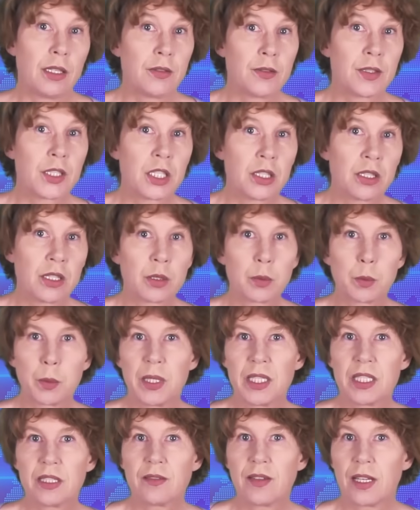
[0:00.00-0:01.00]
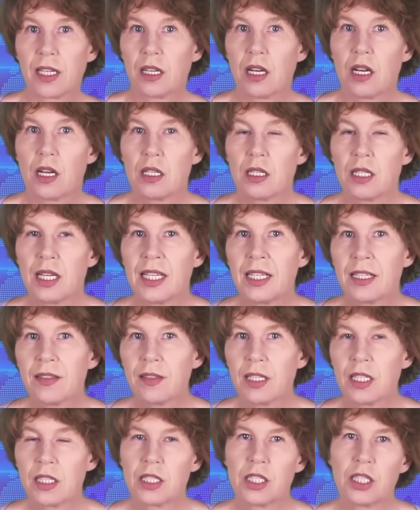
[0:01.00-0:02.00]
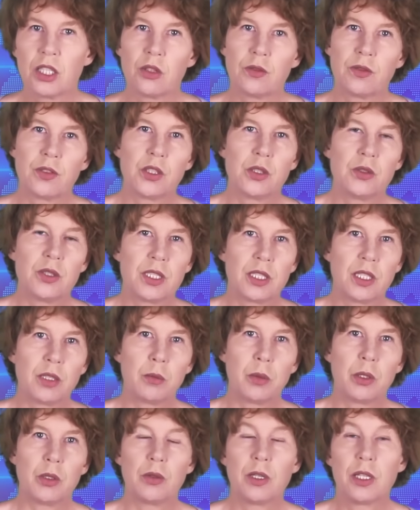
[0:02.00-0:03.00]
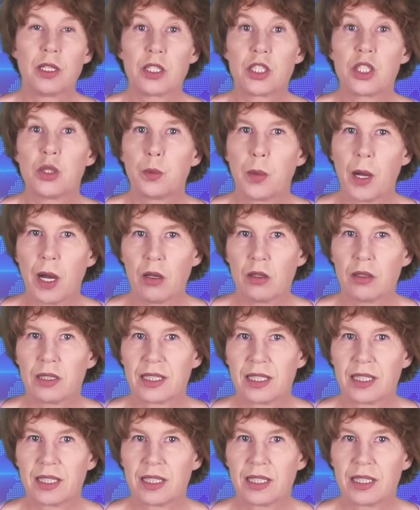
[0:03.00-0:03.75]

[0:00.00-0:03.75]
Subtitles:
have to admit that I like the idea of using ammonia to power